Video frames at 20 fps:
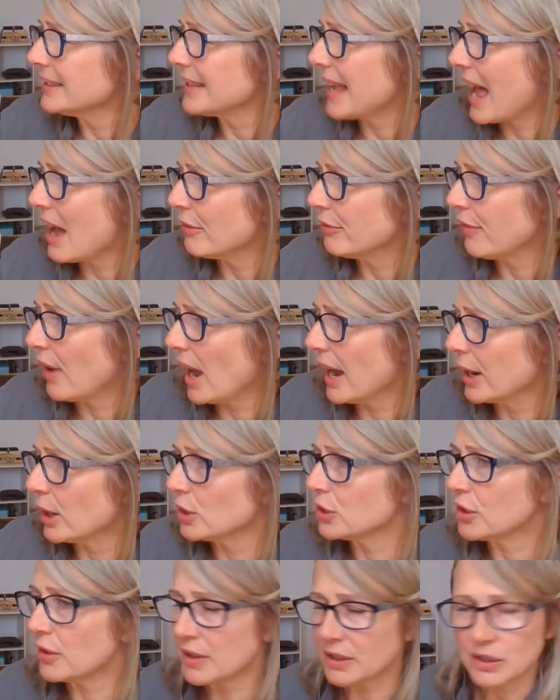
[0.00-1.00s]

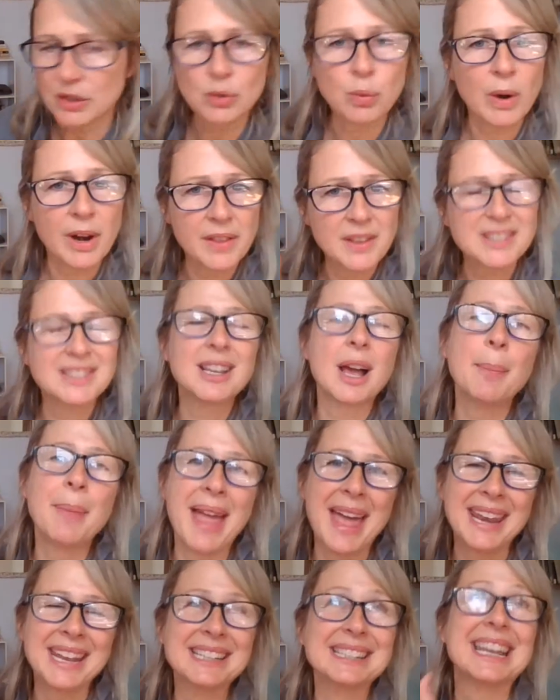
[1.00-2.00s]
Sapphire. So this is one of the
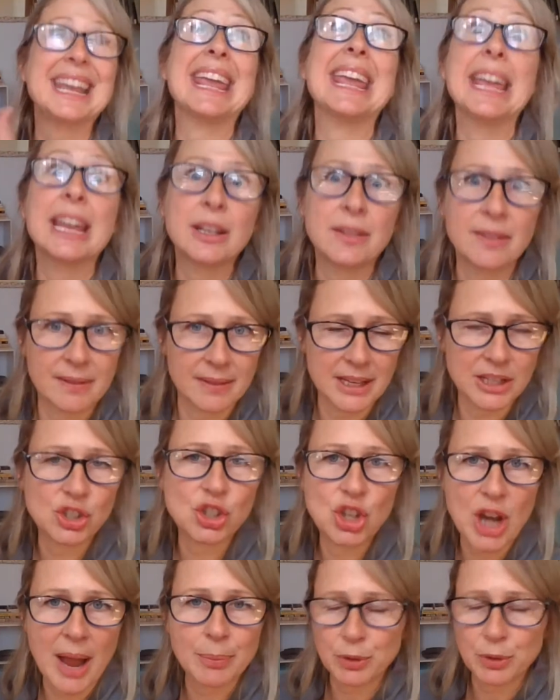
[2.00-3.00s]
subheadings in this
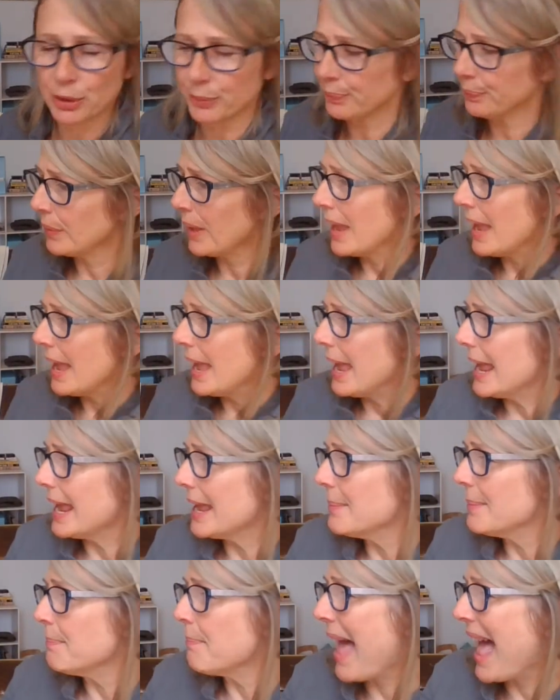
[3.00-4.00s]
chapter.
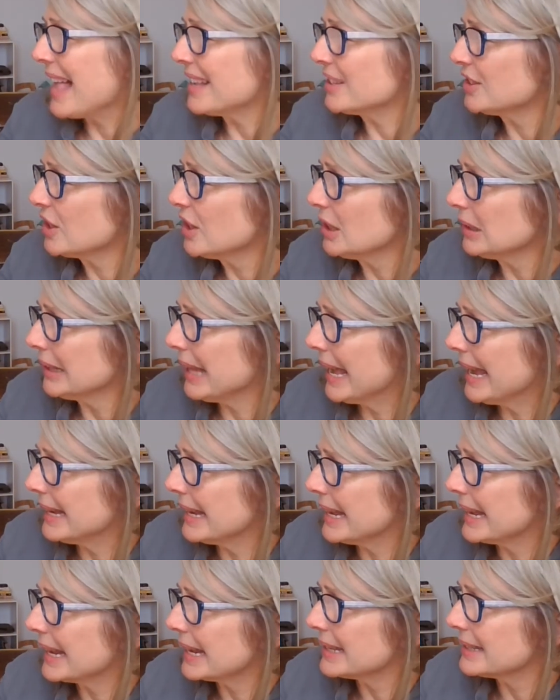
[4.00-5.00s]

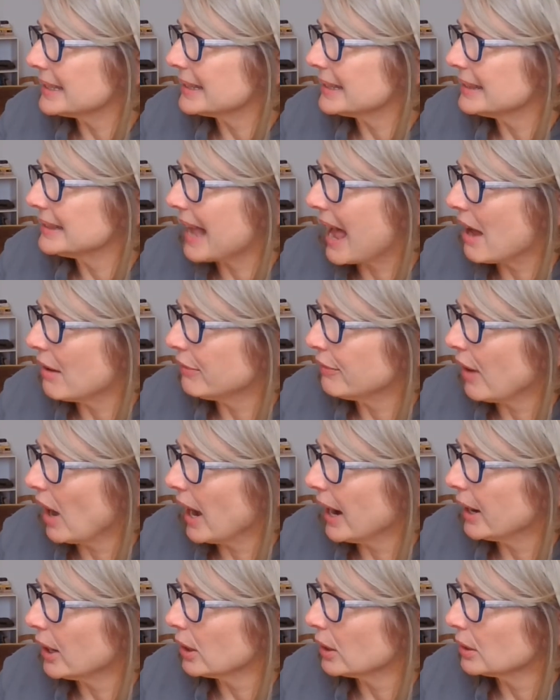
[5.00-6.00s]
Emasculating
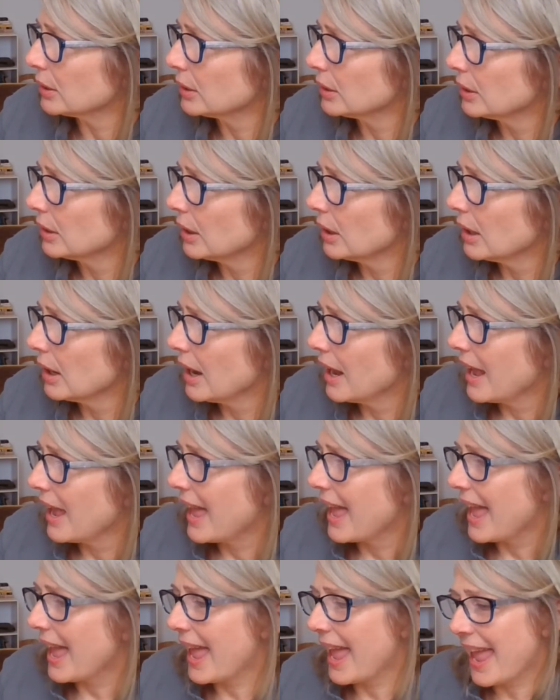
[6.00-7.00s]
Sapphire.
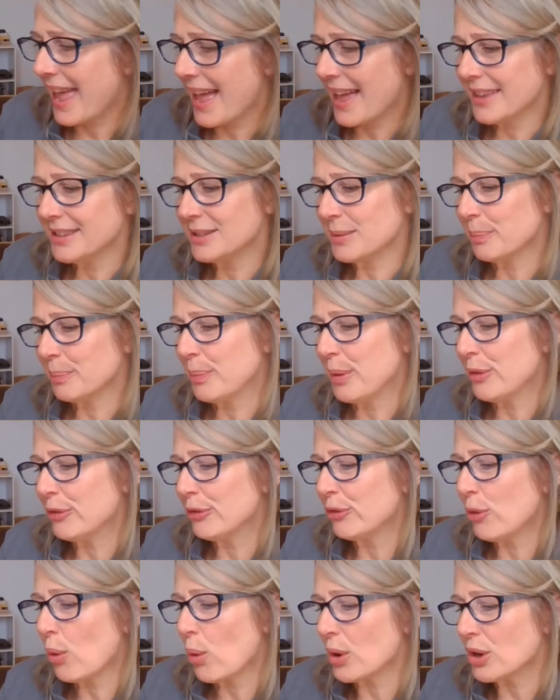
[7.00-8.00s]
And
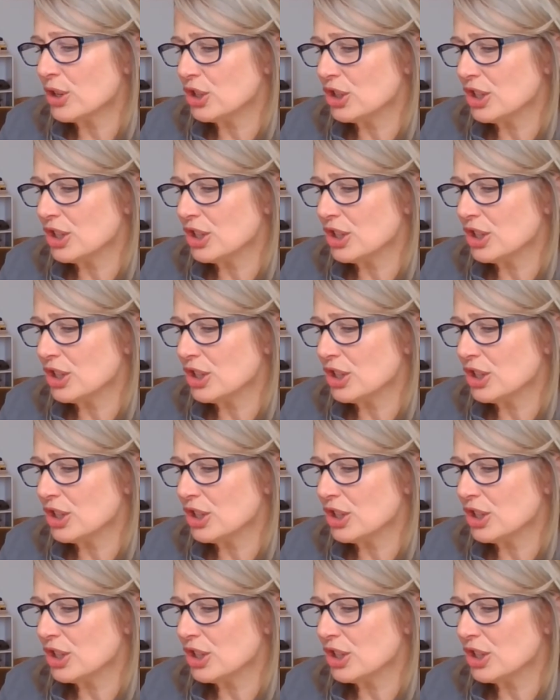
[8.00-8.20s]
before